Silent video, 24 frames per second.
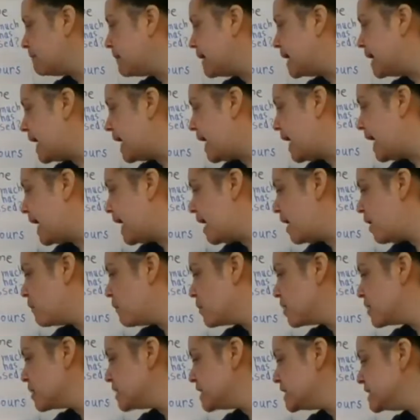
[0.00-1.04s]
My
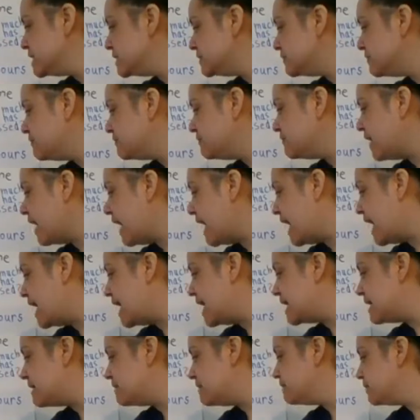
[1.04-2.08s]
hour is
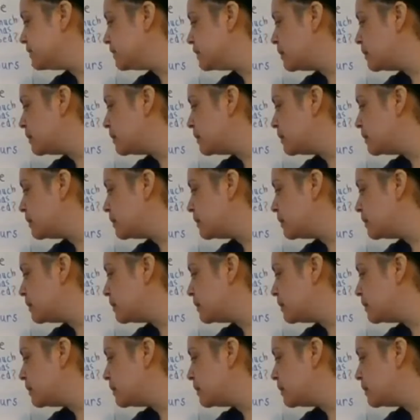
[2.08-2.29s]
5,